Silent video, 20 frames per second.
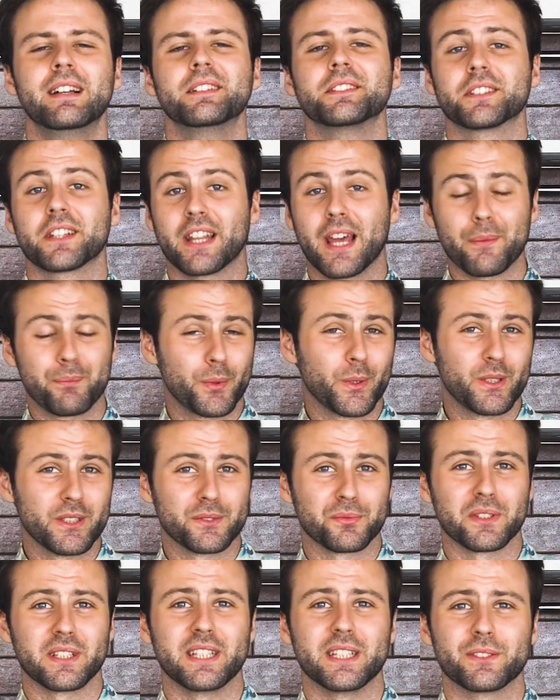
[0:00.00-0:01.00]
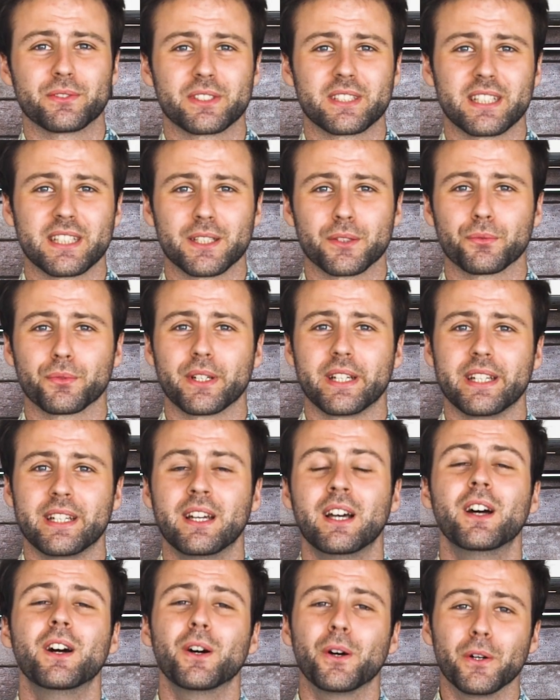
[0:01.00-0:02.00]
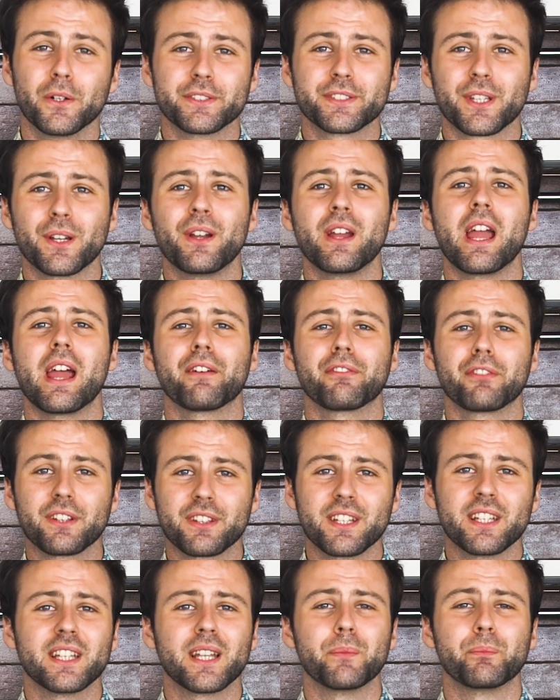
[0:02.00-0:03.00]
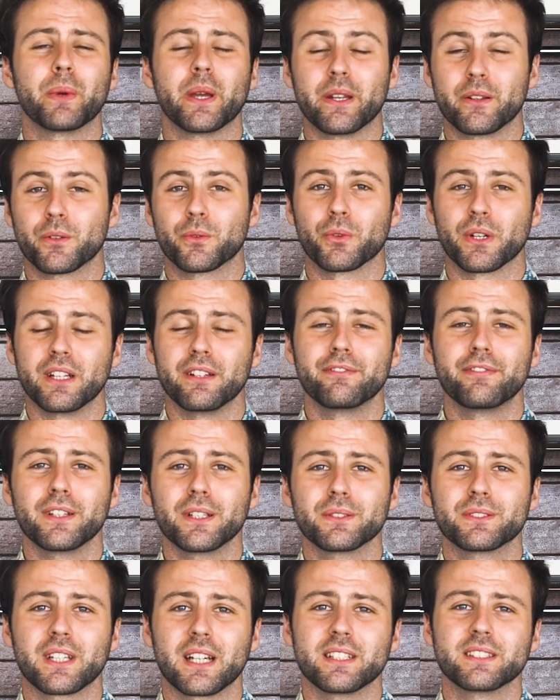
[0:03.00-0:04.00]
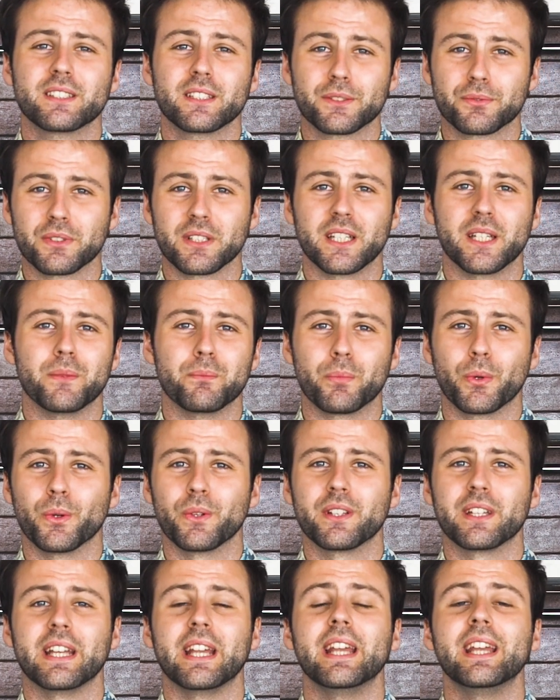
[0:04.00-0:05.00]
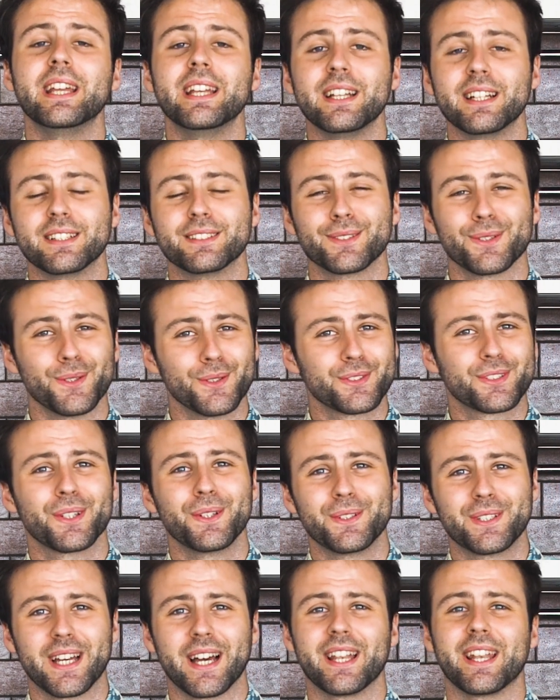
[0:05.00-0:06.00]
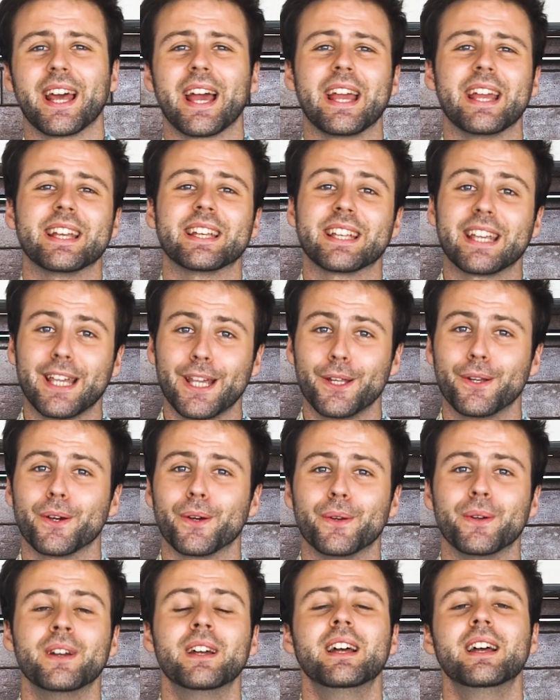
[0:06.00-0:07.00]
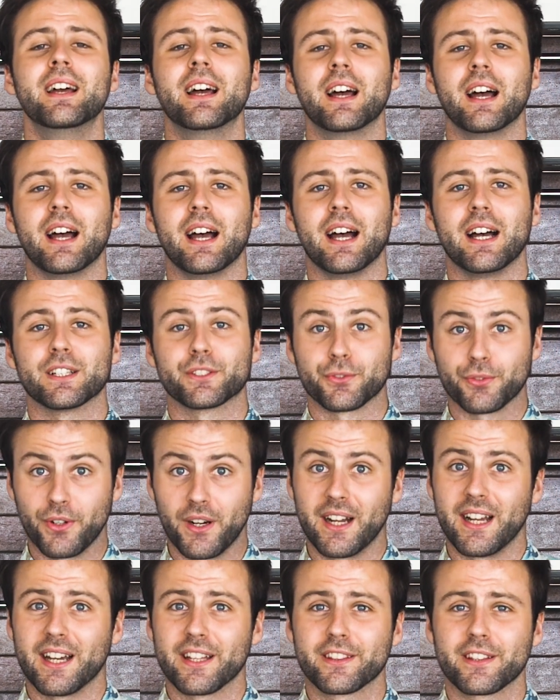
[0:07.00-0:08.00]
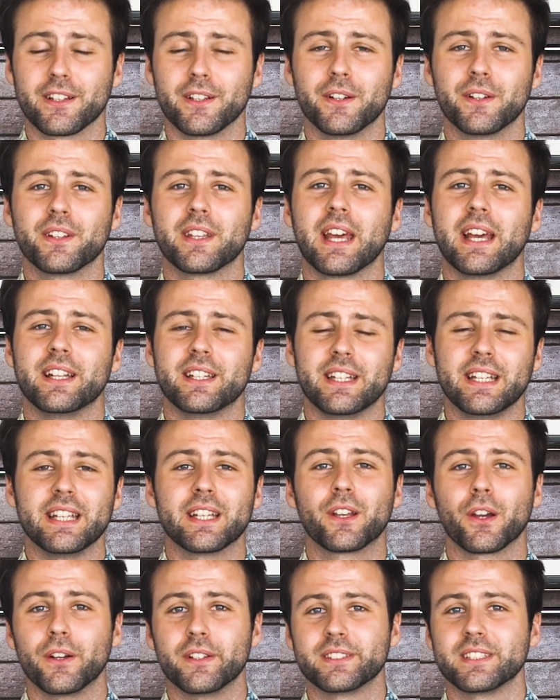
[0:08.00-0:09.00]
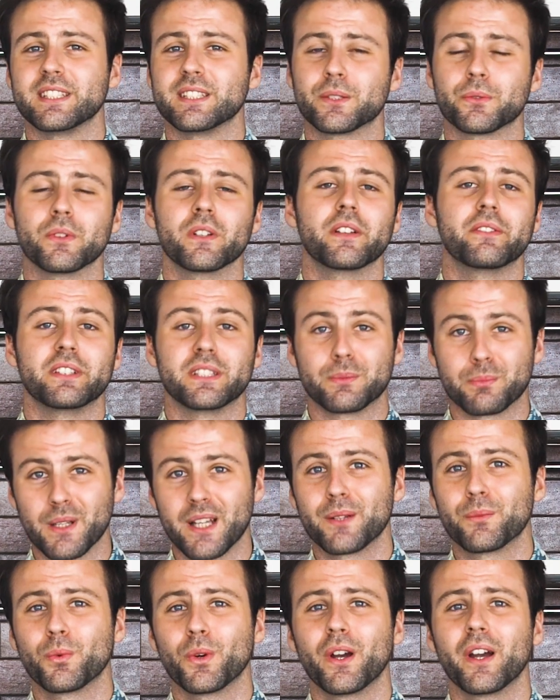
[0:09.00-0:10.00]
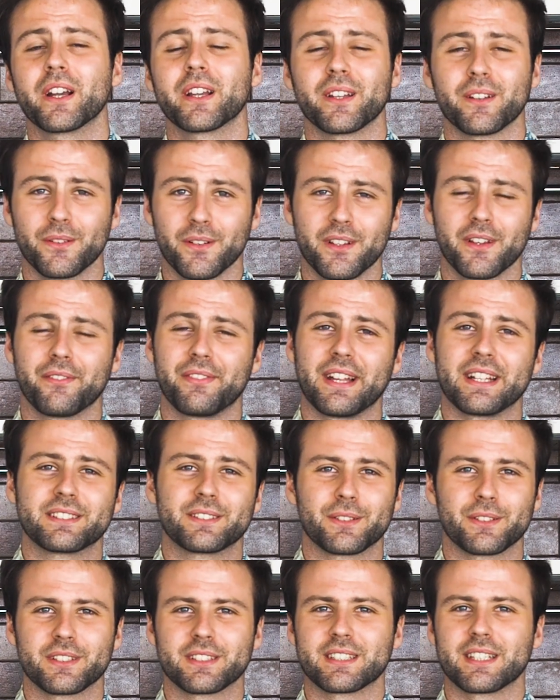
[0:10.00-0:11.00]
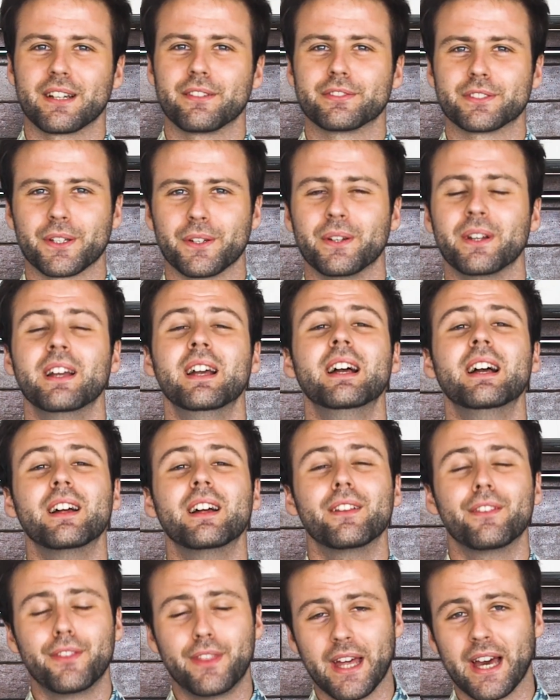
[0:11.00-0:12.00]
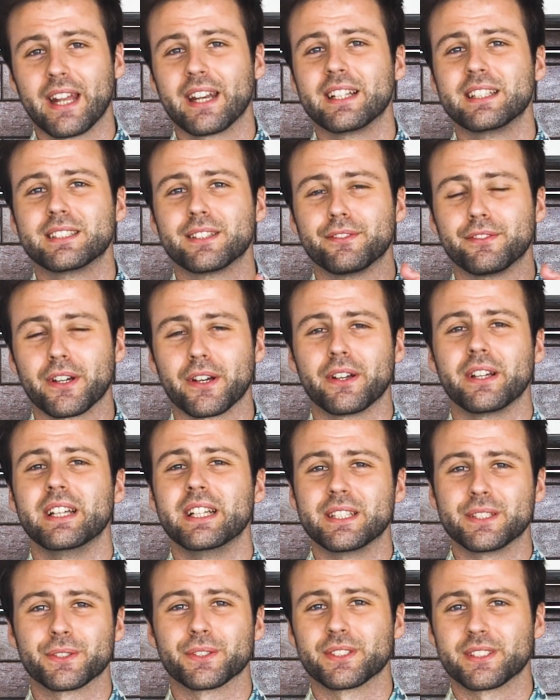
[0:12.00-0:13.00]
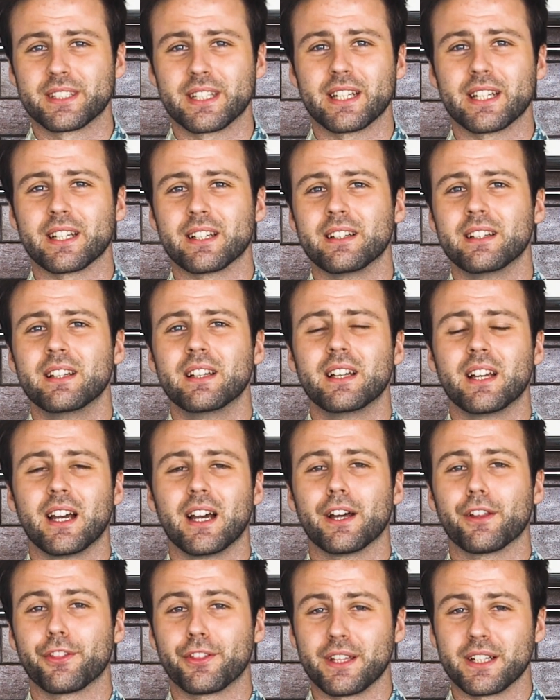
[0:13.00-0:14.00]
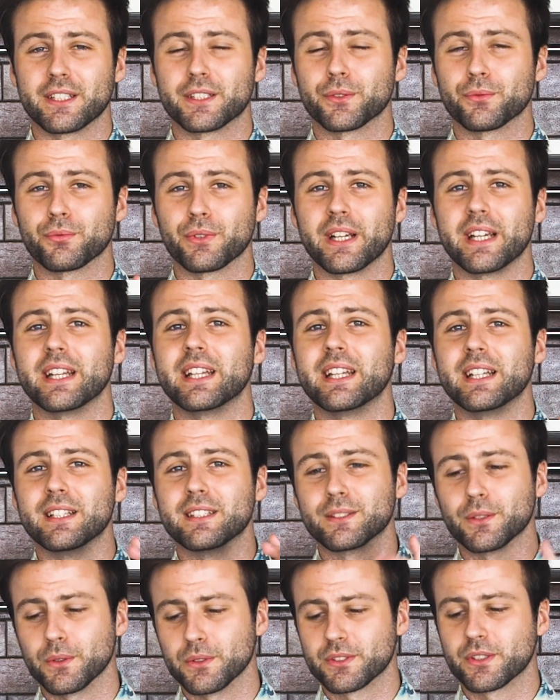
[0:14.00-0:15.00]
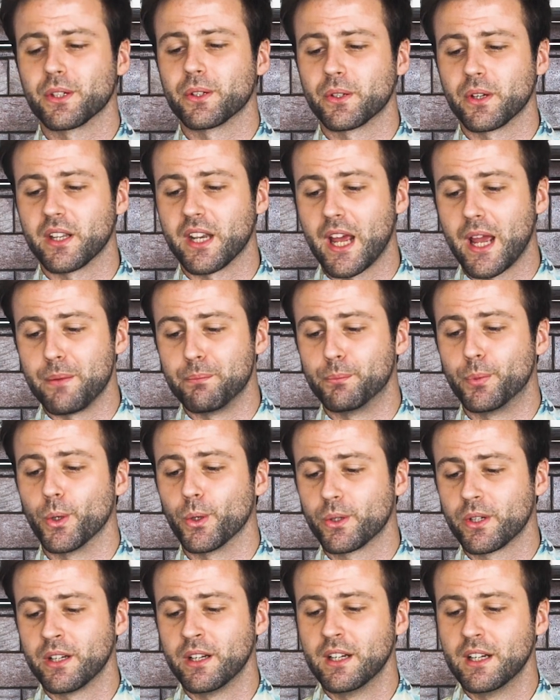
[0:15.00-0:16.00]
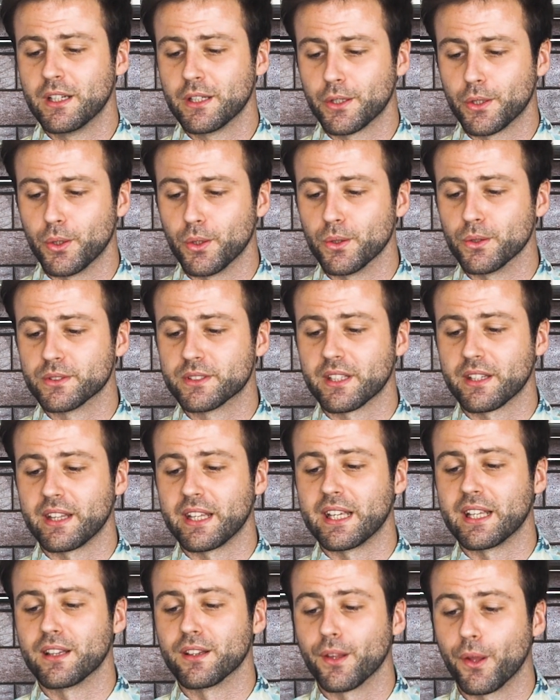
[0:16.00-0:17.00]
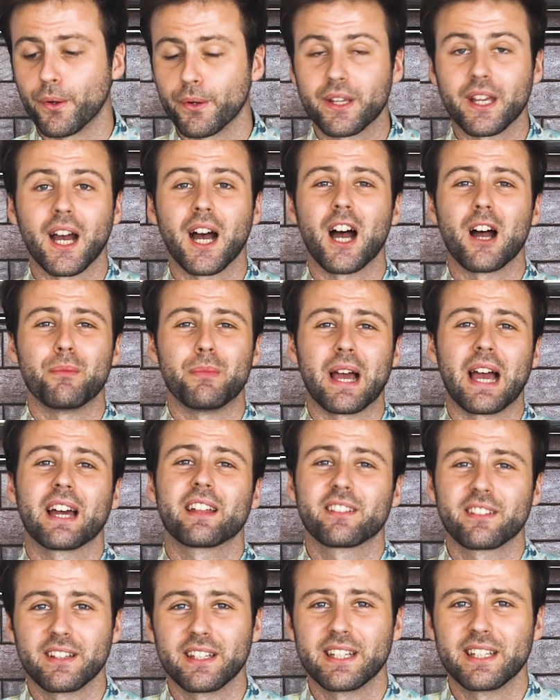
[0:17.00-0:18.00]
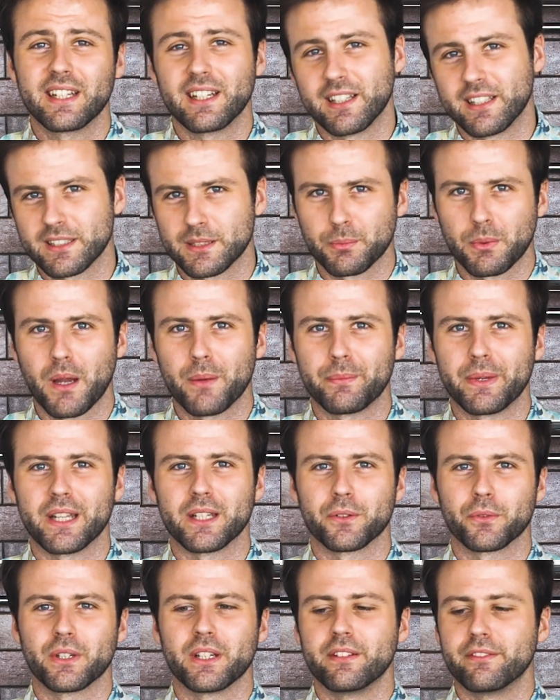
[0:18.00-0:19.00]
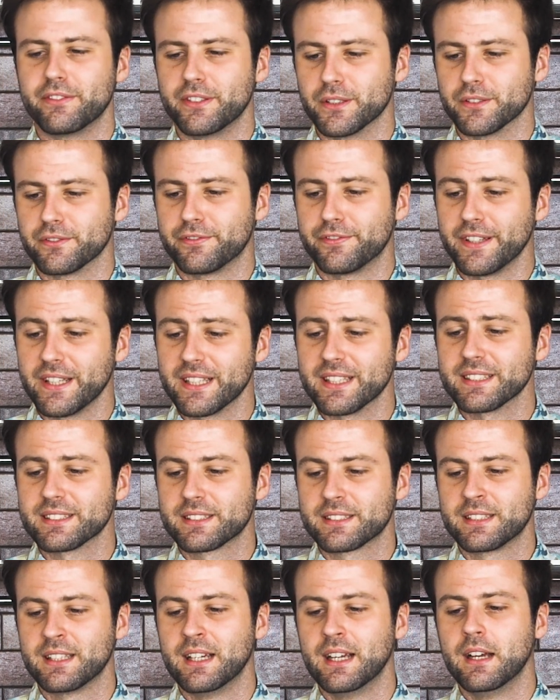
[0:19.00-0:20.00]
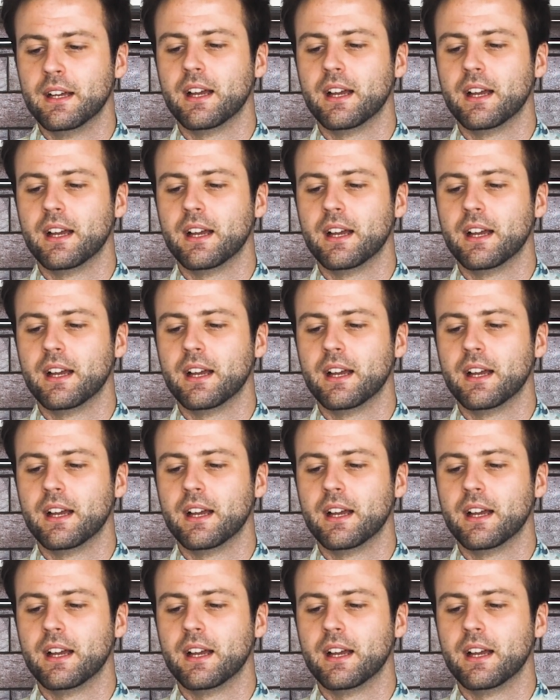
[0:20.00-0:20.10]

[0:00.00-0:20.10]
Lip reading: So that book is really interesting to read. Also, everything that Ben Greenfield does is really important. He has also done a keto triathlon, and he goes into all of his blood work and all of that sort of stuff. So that is a very interesting thing to read. He has also got a book called The Low Carb Athlete, and it's by Ben Greenfield Fitness.